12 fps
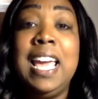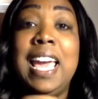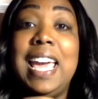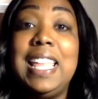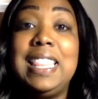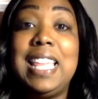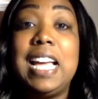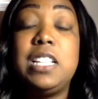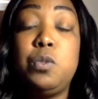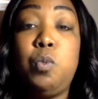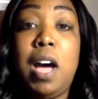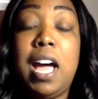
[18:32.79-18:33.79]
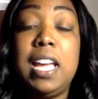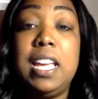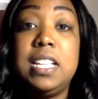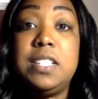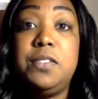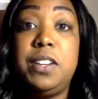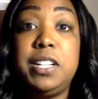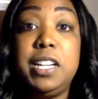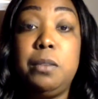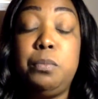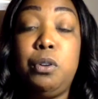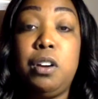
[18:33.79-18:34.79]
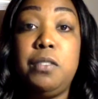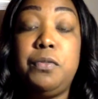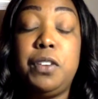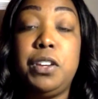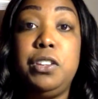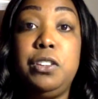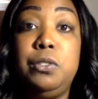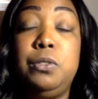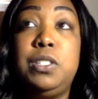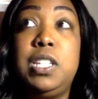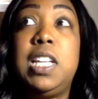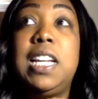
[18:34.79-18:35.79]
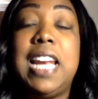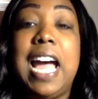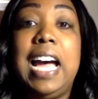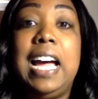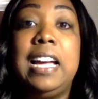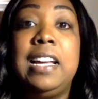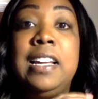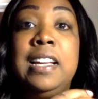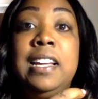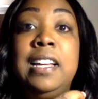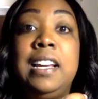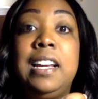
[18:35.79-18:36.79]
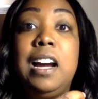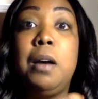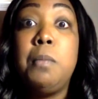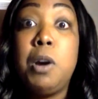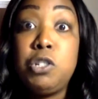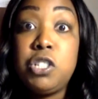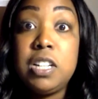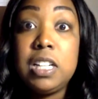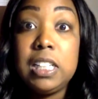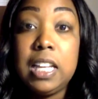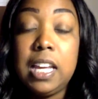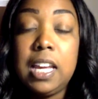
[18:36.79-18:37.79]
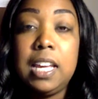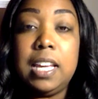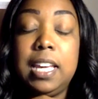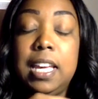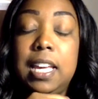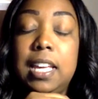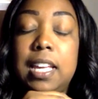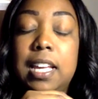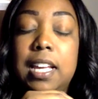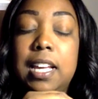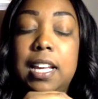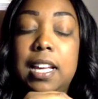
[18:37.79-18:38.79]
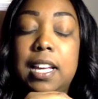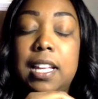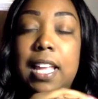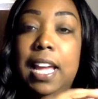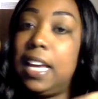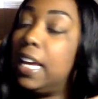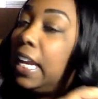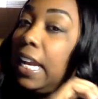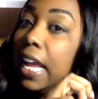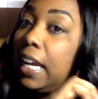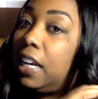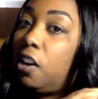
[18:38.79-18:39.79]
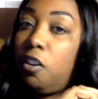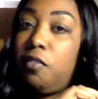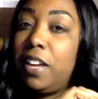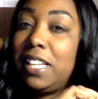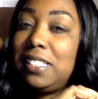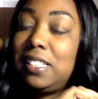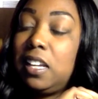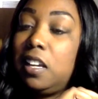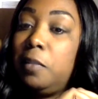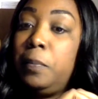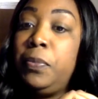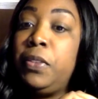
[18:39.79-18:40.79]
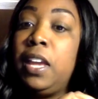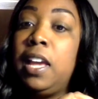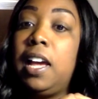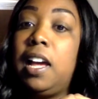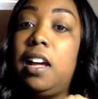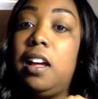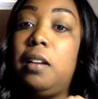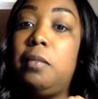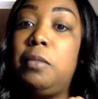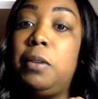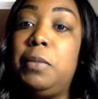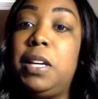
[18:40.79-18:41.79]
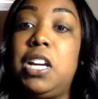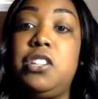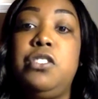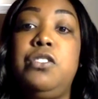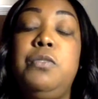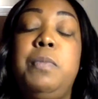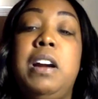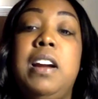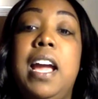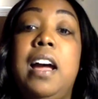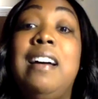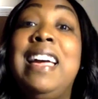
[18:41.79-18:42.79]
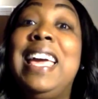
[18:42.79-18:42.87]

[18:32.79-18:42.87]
And that's why it's very important for you to not emotionally get like connected or vested because you do burn out.